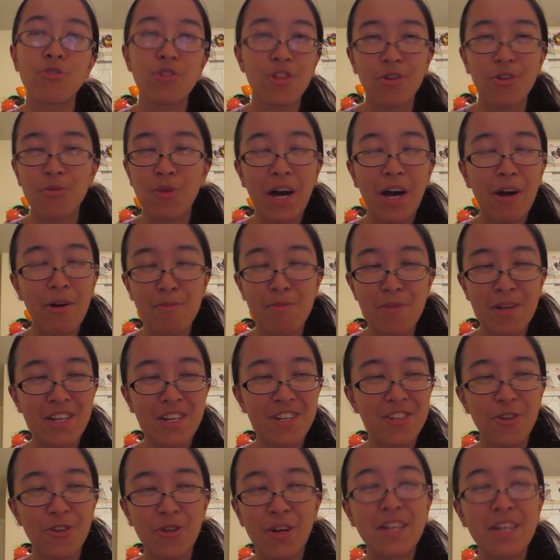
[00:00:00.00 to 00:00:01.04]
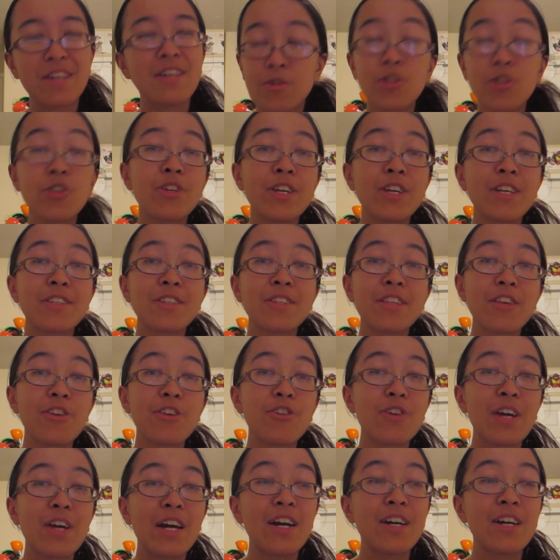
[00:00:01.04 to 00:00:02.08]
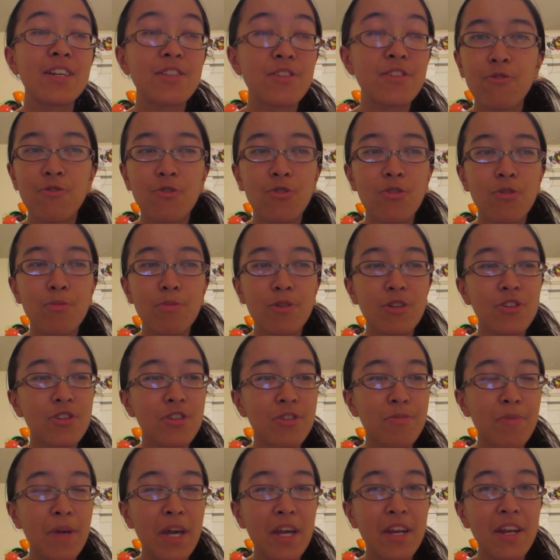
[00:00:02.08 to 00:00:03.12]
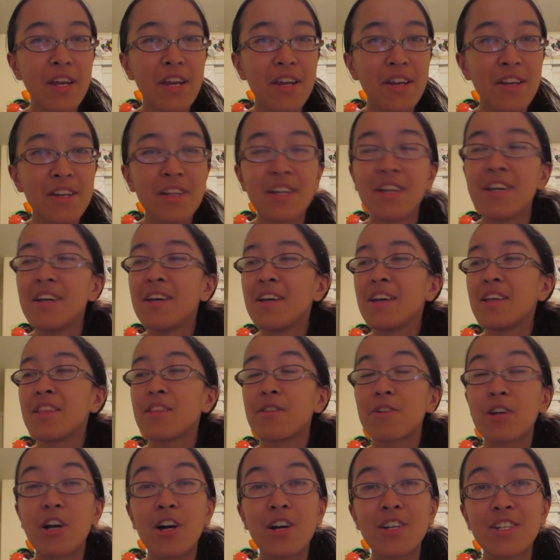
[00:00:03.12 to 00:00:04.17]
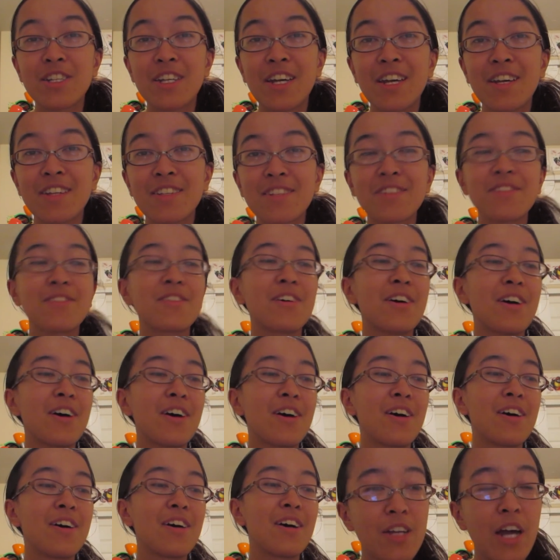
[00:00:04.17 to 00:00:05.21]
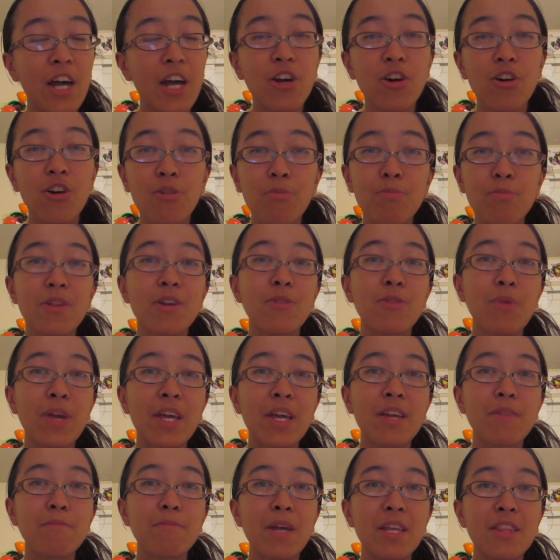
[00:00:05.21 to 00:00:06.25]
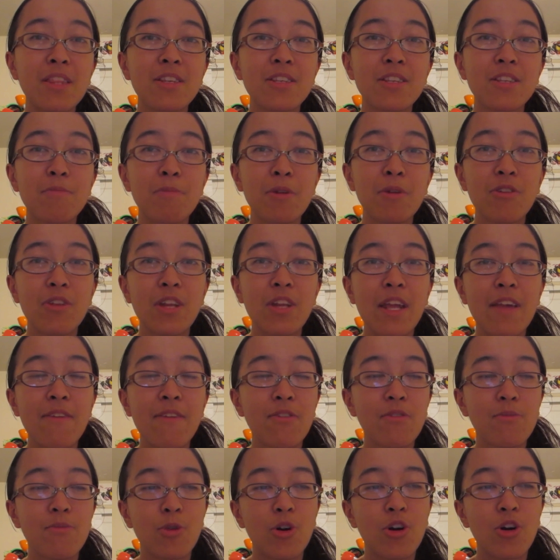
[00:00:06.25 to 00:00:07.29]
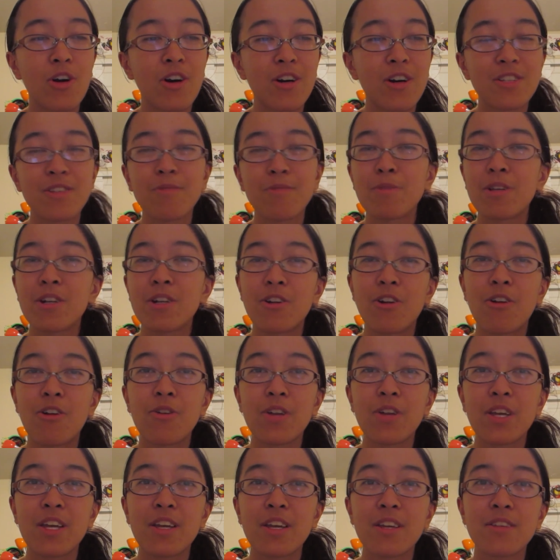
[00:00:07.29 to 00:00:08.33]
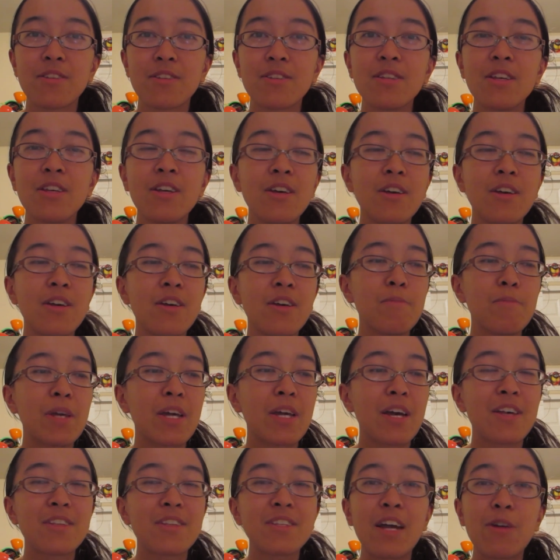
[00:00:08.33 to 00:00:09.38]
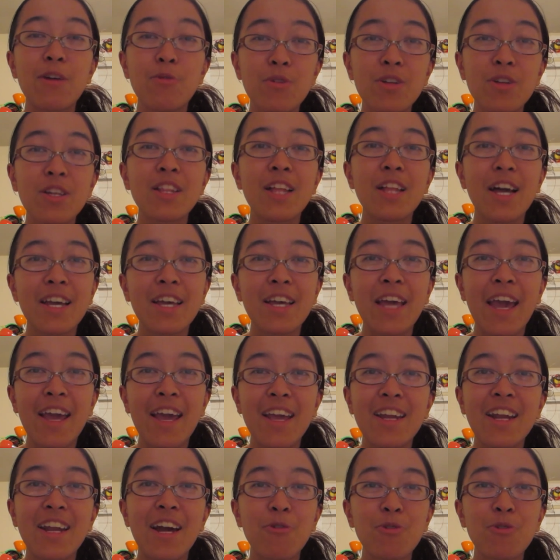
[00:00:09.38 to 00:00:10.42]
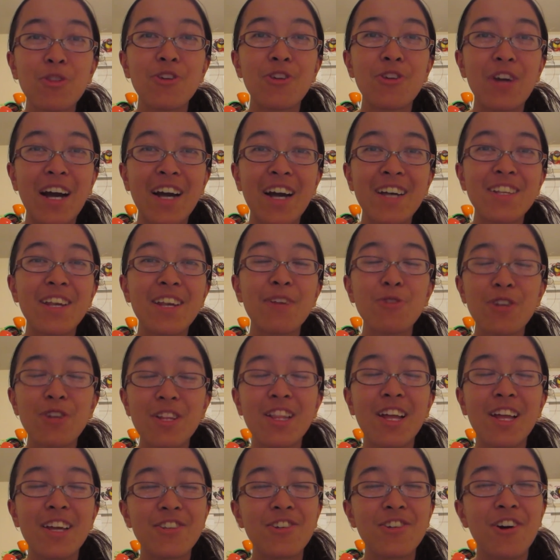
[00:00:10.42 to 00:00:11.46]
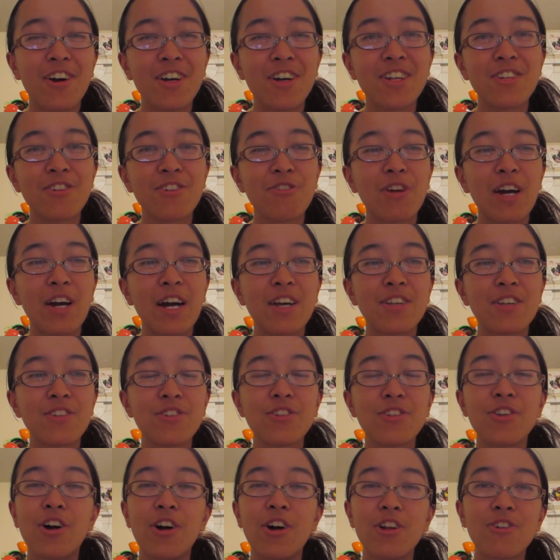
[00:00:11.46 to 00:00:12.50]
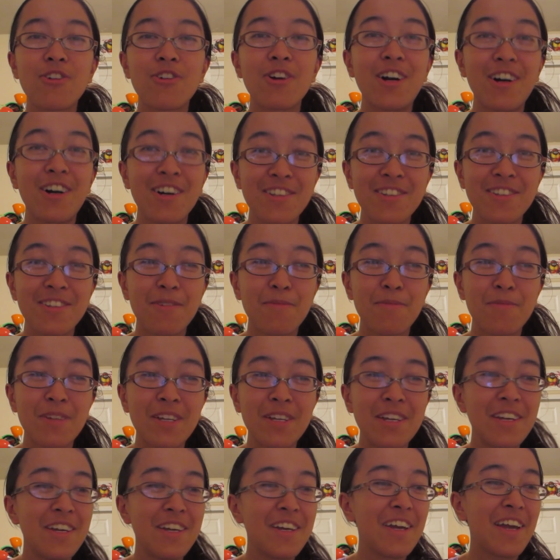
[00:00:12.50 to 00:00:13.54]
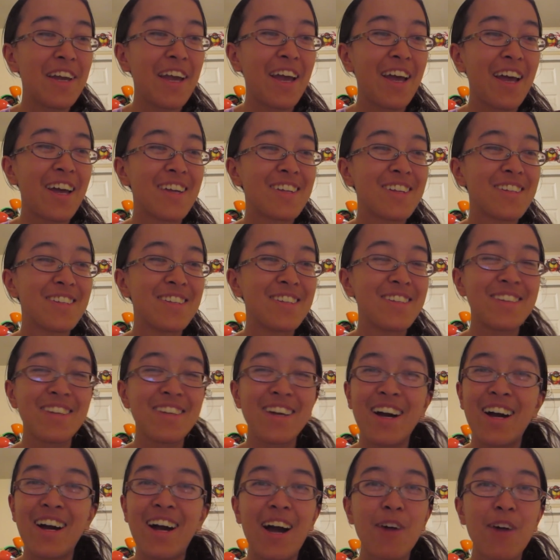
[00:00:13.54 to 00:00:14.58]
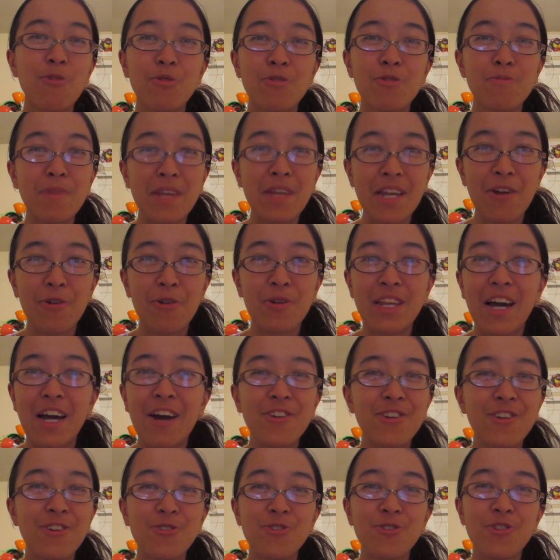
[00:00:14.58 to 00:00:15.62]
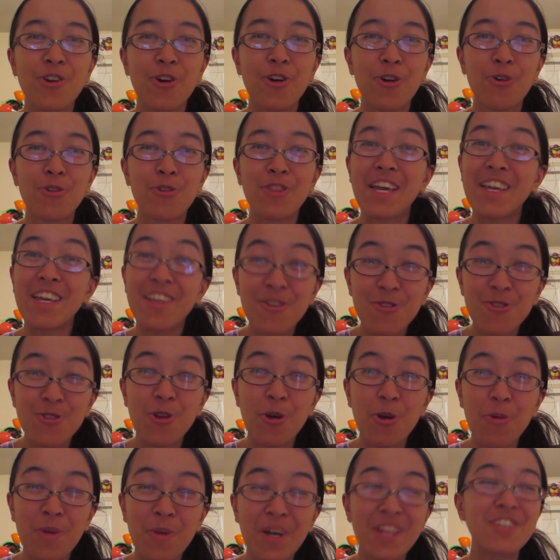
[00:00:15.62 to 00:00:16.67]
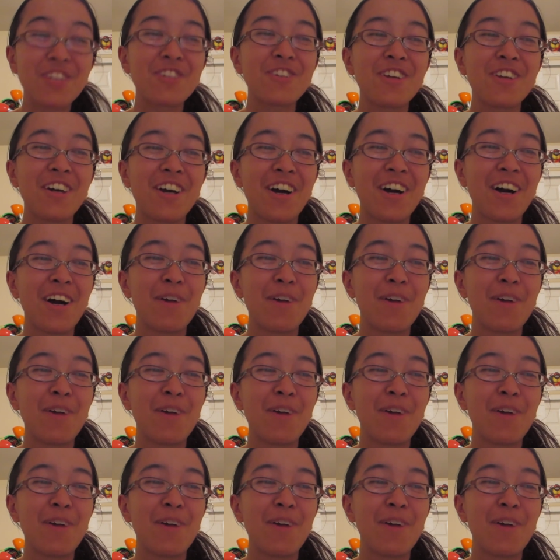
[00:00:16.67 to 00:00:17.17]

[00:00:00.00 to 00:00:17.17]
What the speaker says: clue how I'm gonna do it. So yes, thank you guys for participating in the contest. I hope that we can make this community even more awesome than it already is, because I really like hanging out with you guys. I really like talking to you guys. Y'all are awesome, and I wouldn't be here without you. So thank you so much